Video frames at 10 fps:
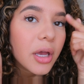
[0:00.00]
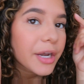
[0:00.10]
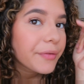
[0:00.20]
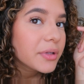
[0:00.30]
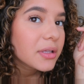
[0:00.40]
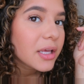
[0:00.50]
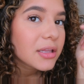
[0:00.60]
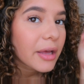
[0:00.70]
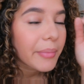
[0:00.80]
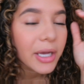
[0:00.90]
And I really
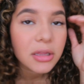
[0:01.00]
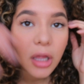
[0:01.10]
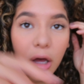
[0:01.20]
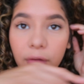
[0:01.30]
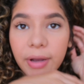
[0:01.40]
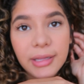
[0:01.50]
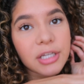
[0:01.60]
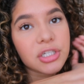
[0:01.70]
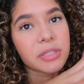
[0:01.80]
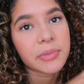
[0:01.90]
like them. I love
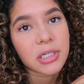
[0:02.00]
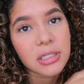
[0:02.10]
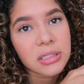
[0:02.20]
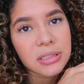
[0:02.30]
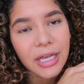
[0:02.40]
eyelashes because